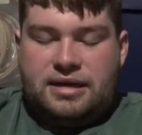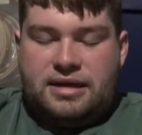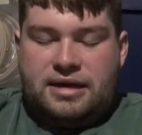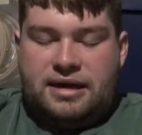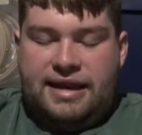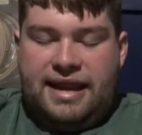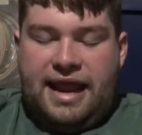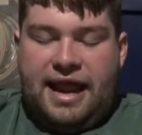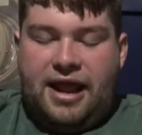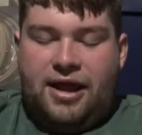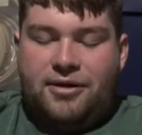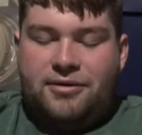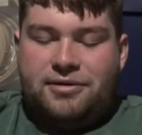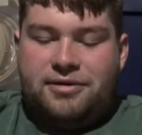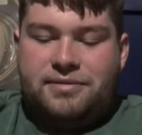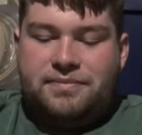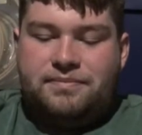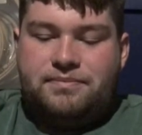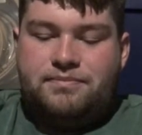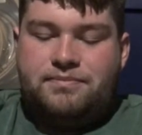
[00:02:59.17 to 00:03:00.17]
Now,
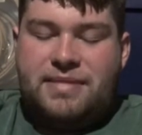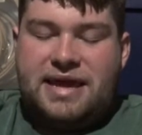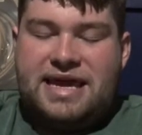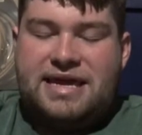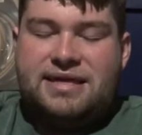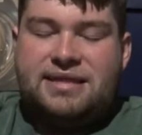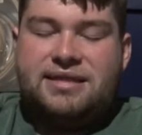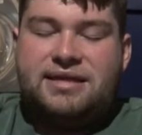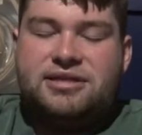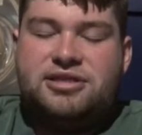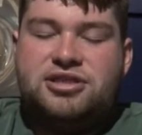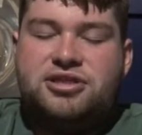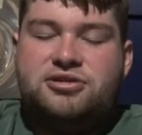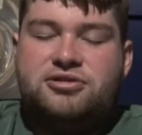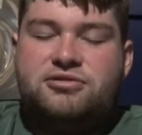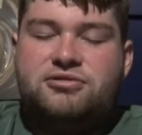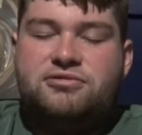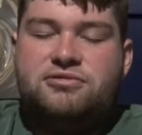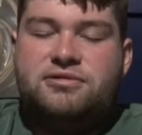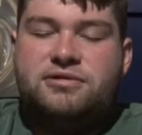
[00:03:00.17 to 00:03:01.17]
make the
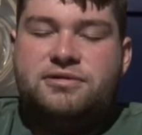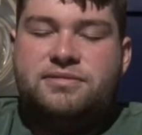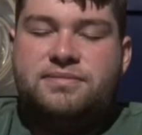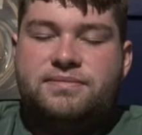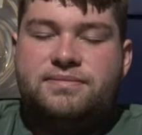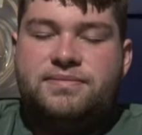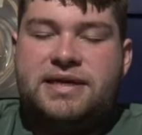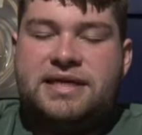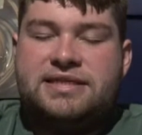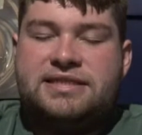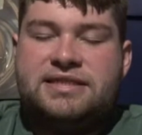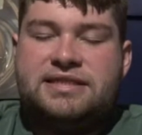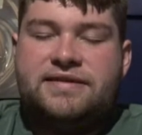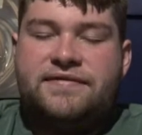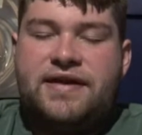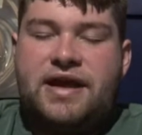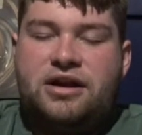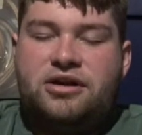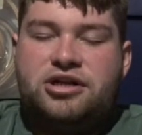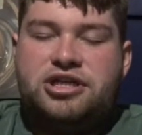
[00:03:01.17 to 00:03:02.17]
two pieces
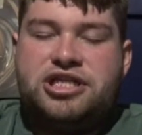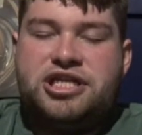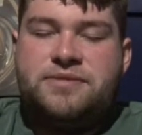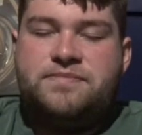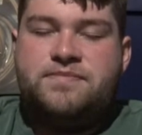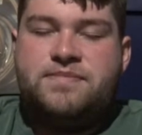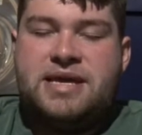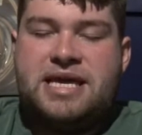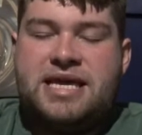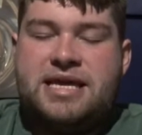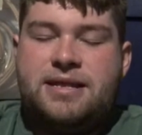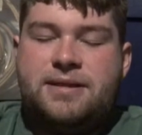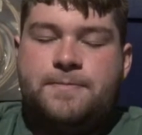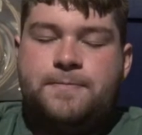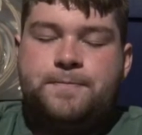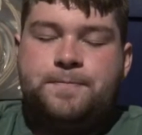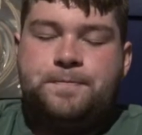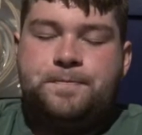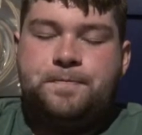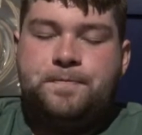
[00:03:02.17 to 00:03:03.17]
of energy meet
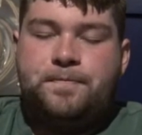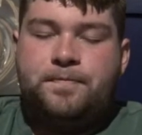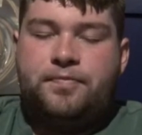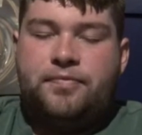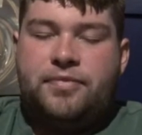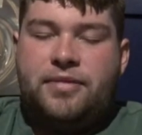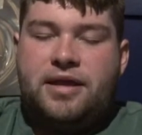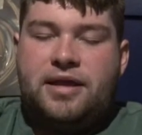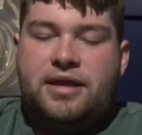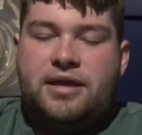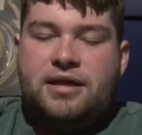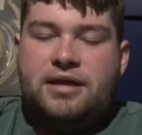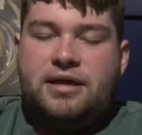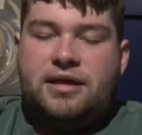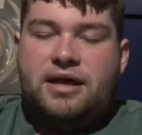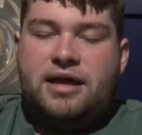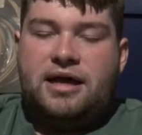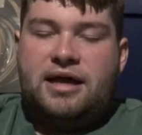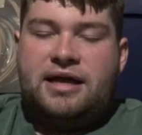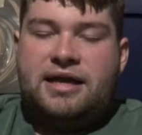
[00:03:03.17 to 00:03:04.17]

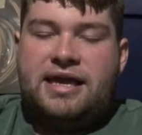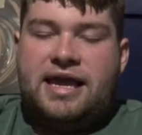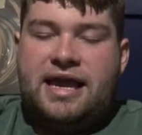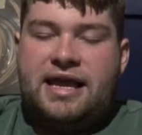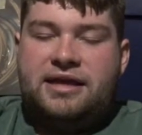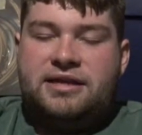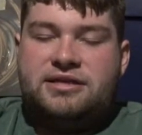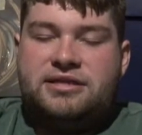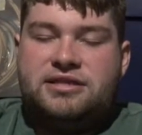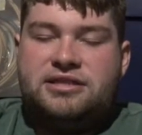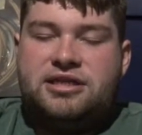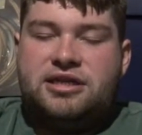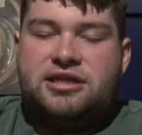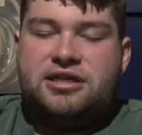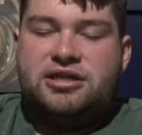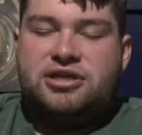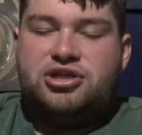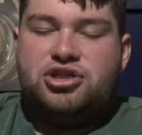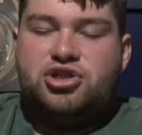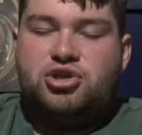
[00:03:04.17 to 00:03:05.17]
again to
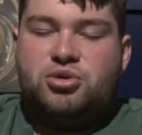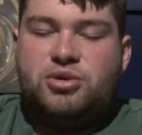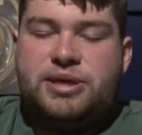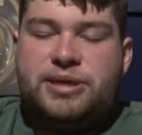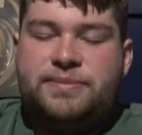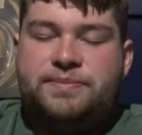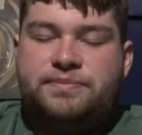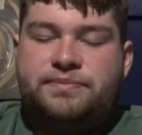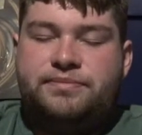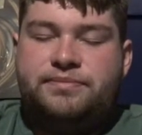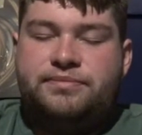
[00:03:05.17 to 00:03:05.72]
conjoin.